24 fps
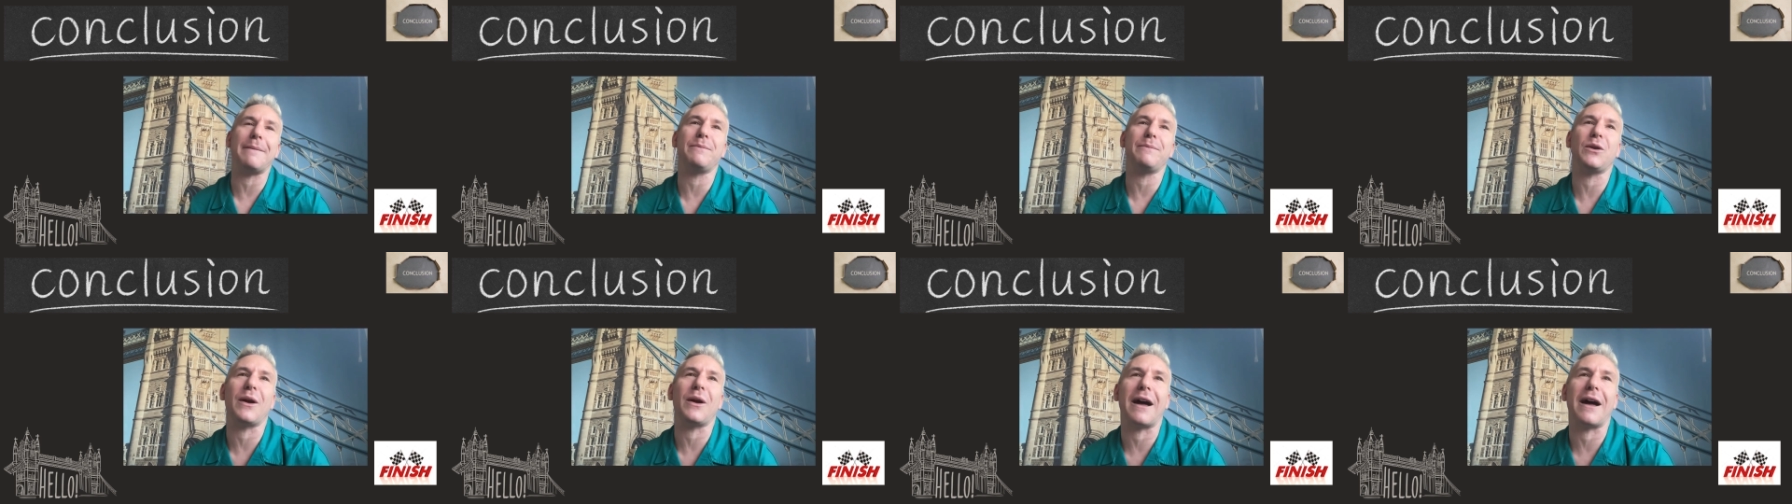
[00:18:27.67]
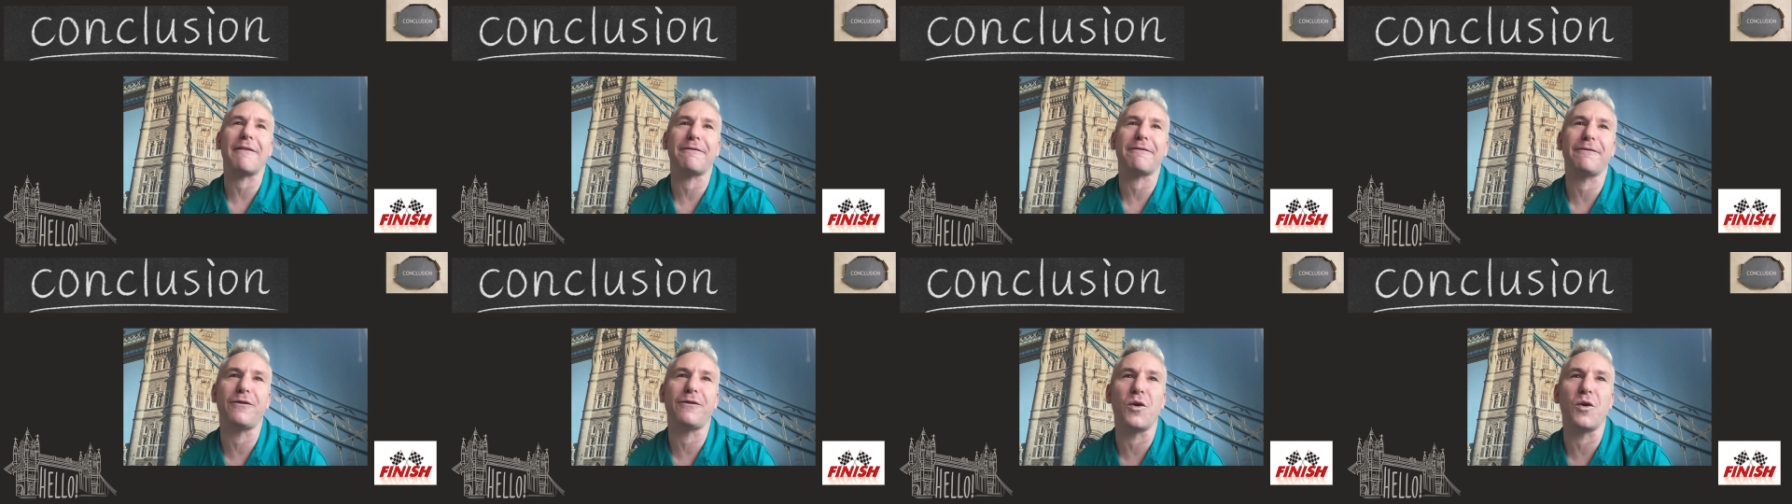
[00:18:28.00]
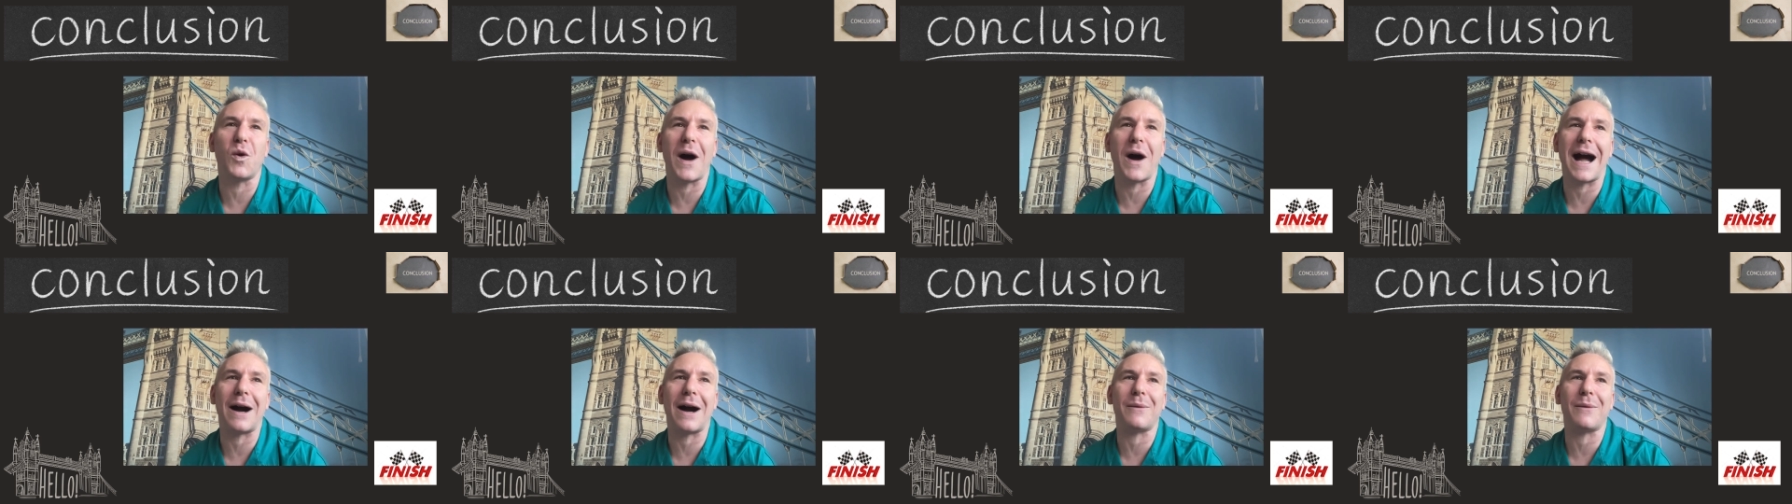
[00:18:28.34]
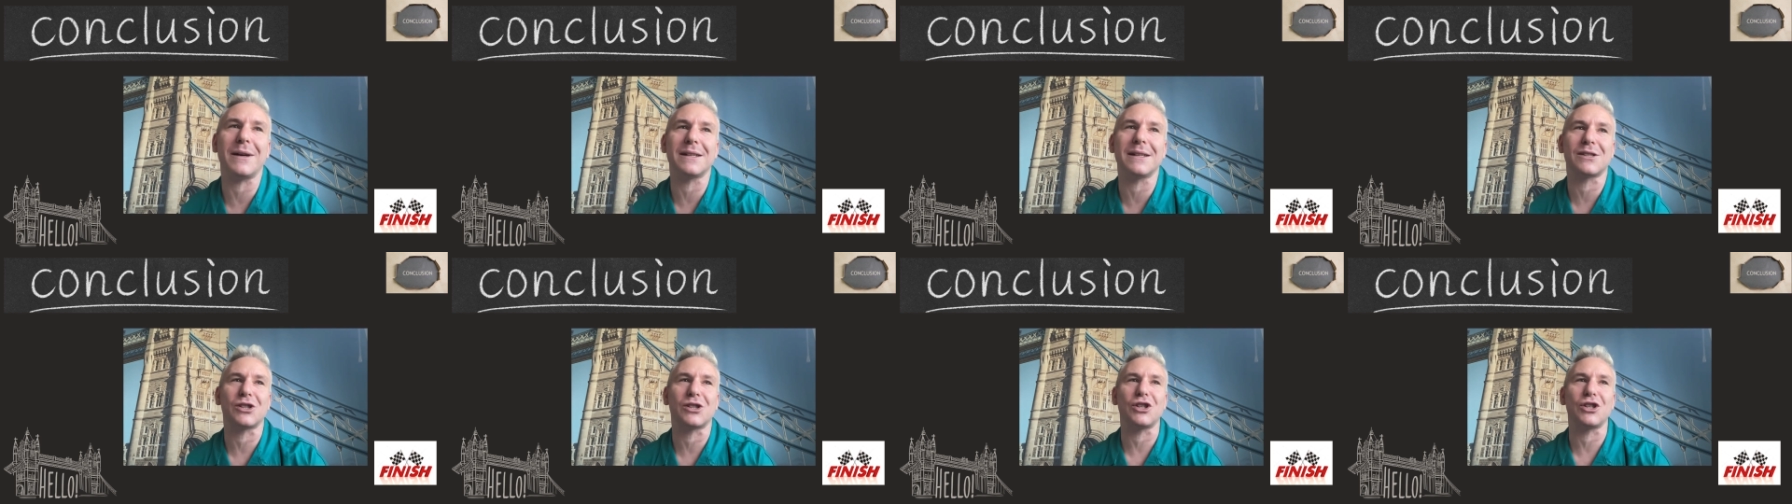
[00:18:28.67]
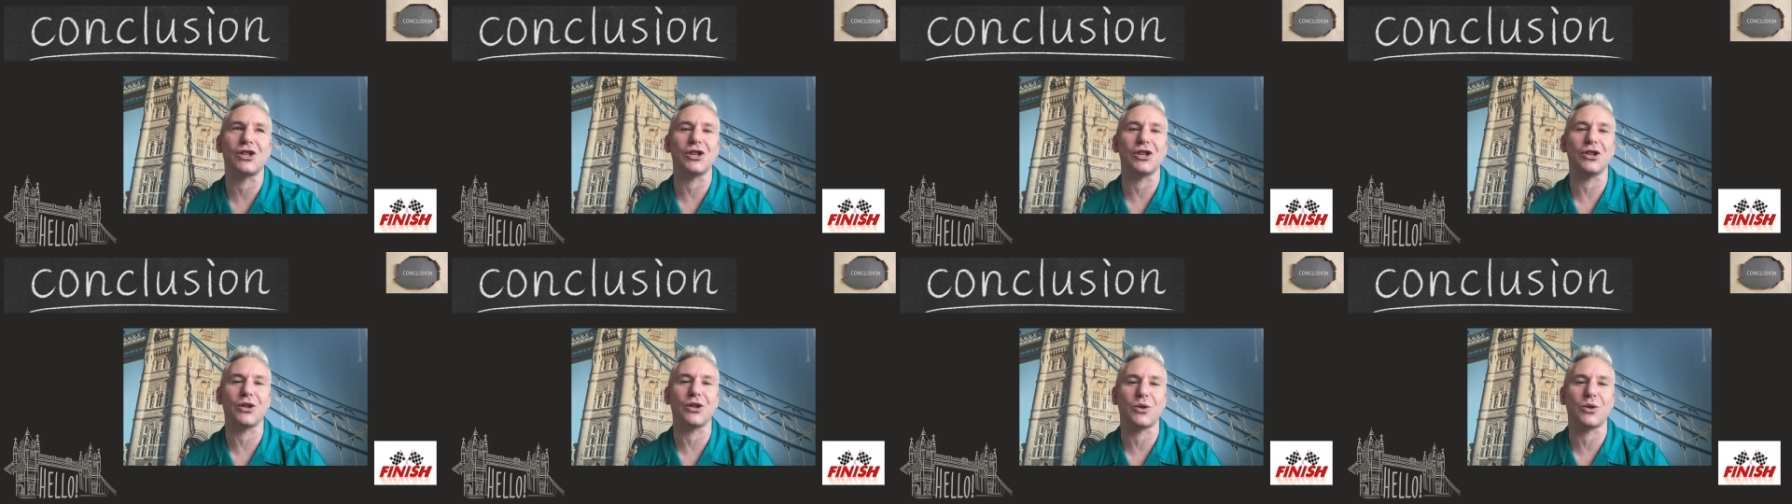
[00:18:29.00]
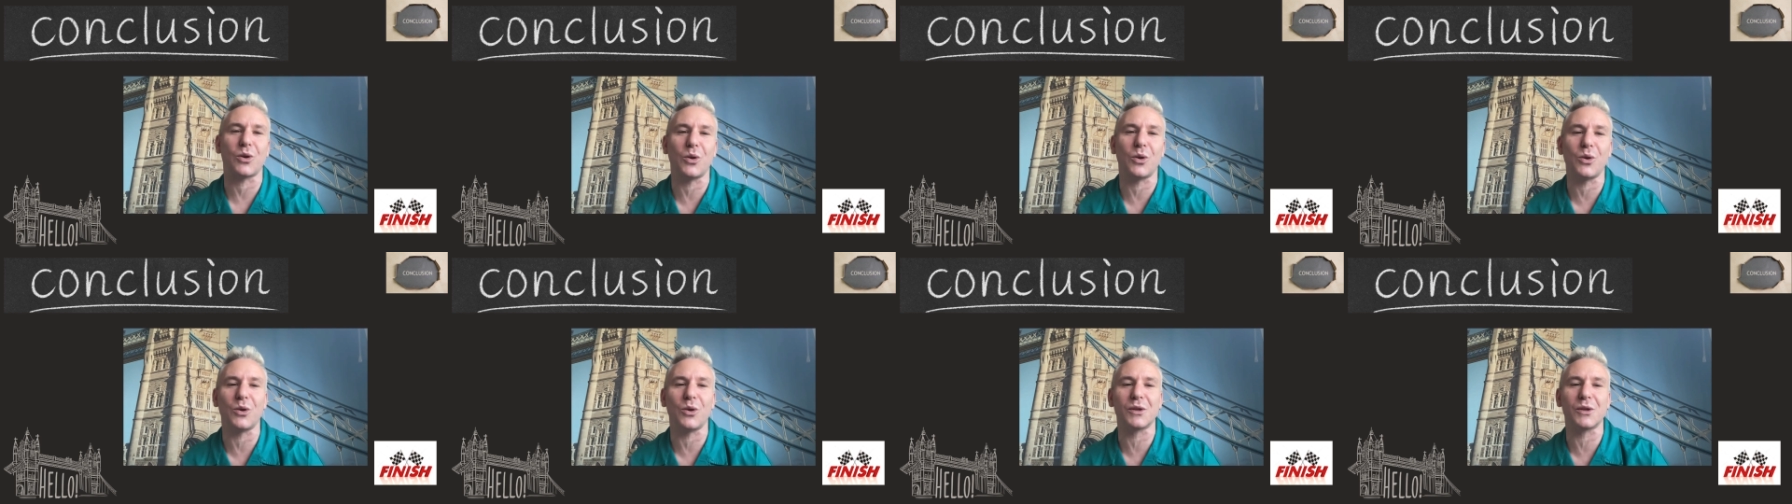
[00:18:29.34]
You have 4 hours to do the
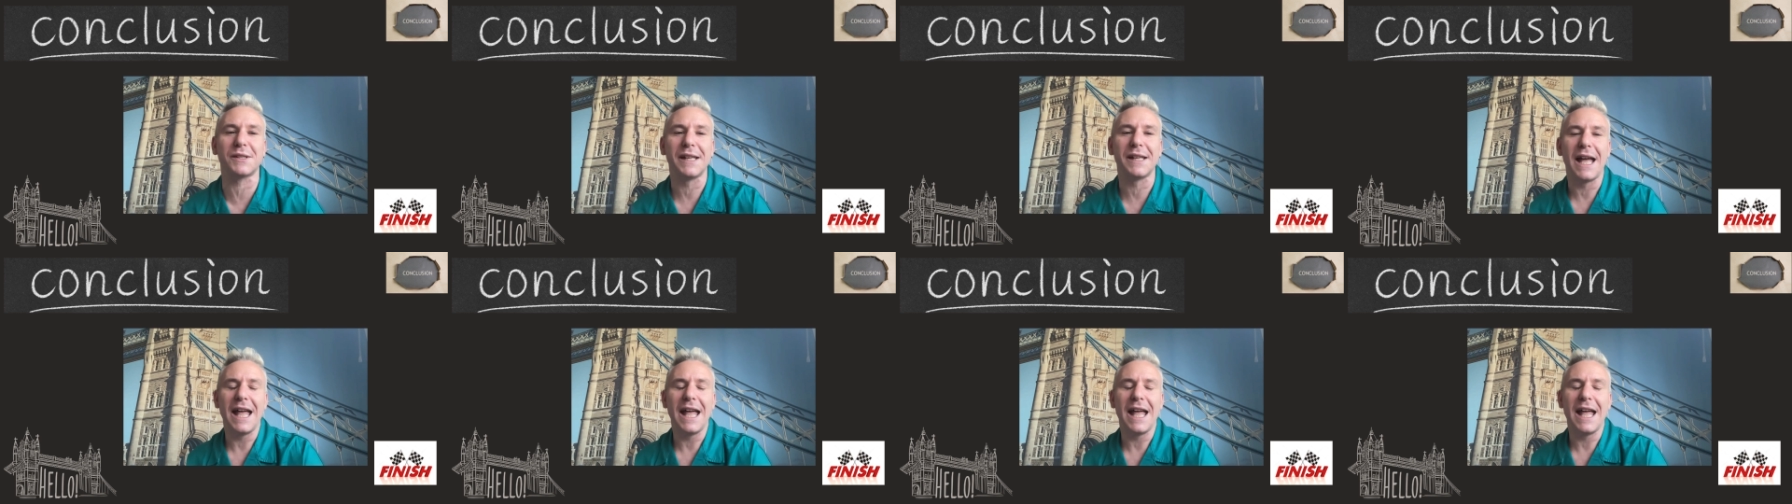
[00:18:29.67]
course.